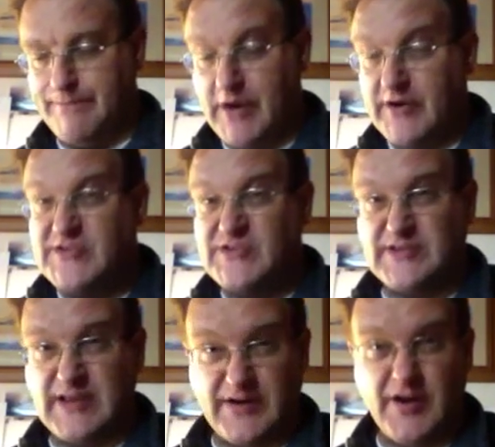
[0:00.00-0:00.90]

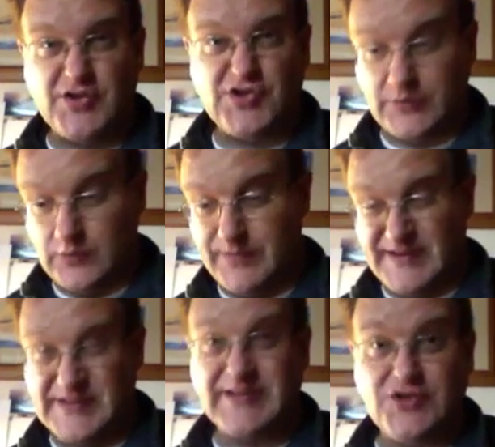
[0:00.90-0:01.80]
Boroughs, in a nutshell, were
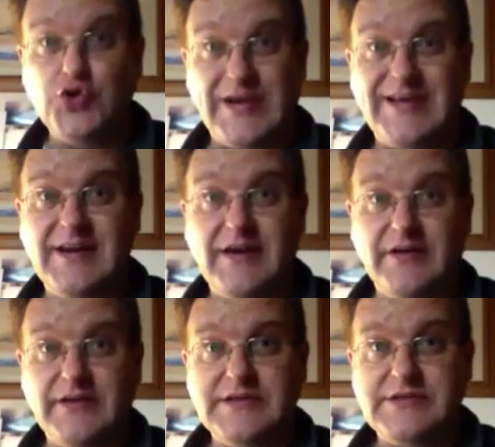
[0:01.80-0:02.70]
basically trading
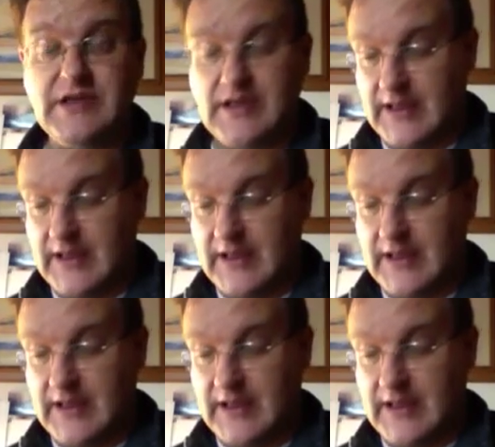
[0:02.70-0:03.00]
areas,